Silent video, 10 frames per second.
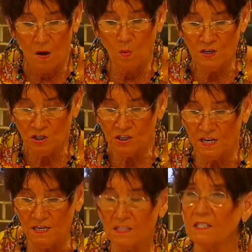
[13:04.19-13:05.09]
We just
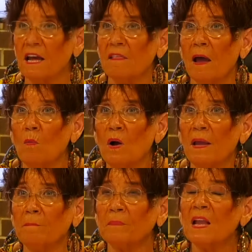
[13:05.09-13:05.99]
need to stay that
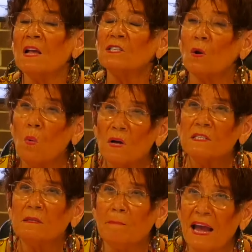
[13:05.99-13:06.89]
way. So
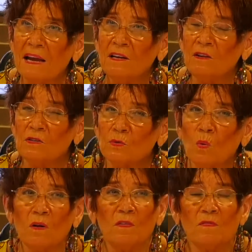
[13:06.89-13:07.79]
what's the bad news?
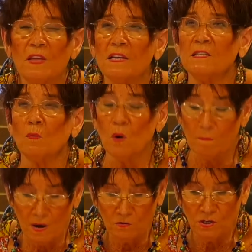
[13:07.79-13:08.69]
What are the things that we're
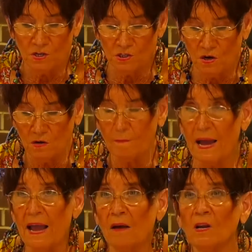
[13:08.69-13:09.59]
most concerned
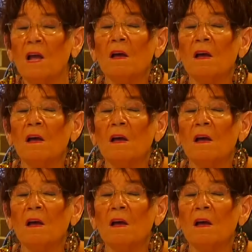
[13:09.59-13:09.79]
about?